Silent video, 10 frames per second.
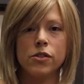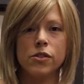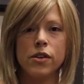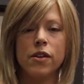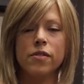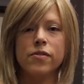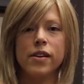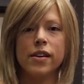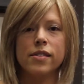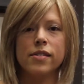herself,
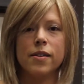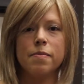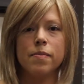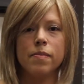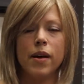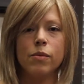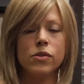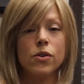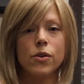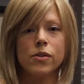and I was
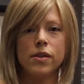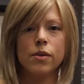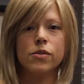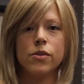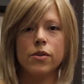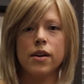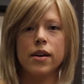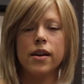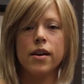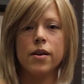sold. I
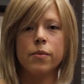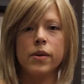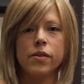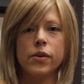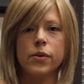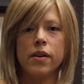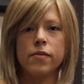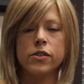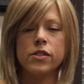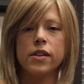went through that
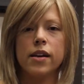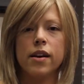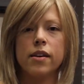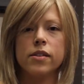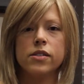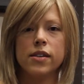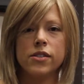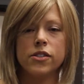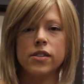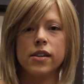first day and had a
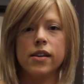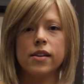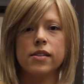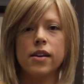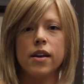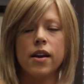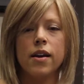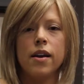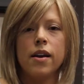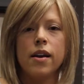session and
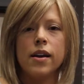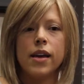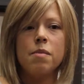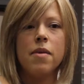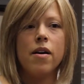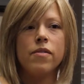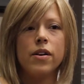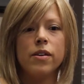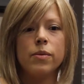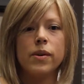came out
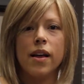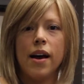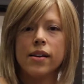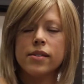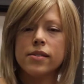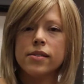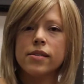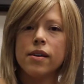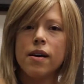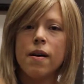very relaxed,
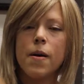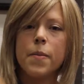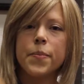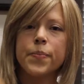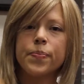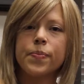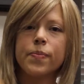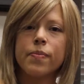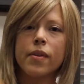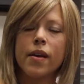
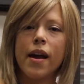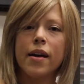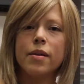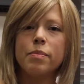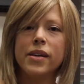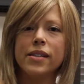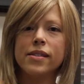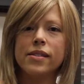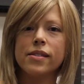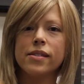had a
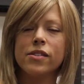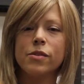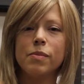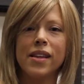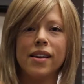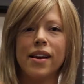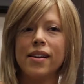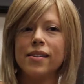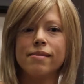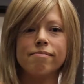peace to me that I
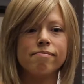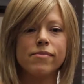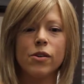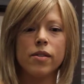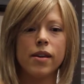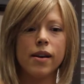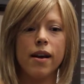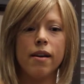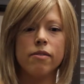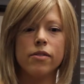don't think
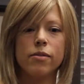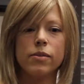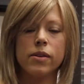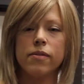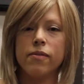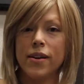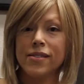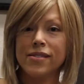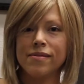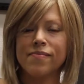I ever really felt.